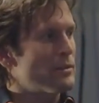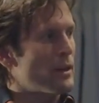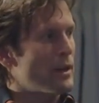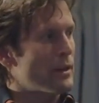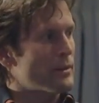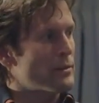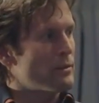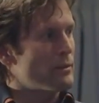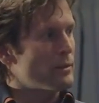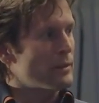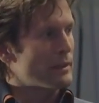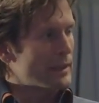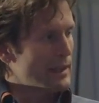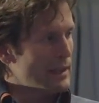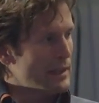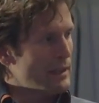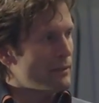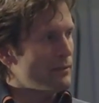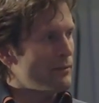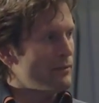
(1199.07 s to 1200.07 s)
uh,
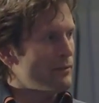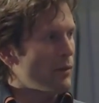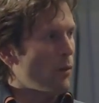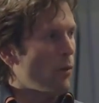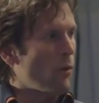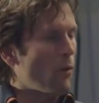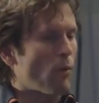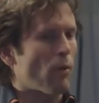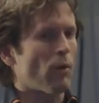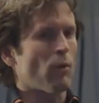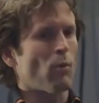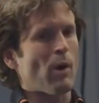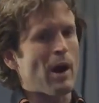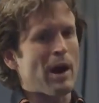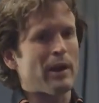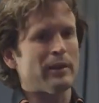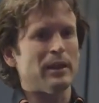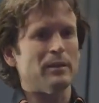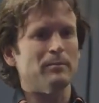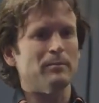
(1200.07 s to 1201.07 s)
leave or why they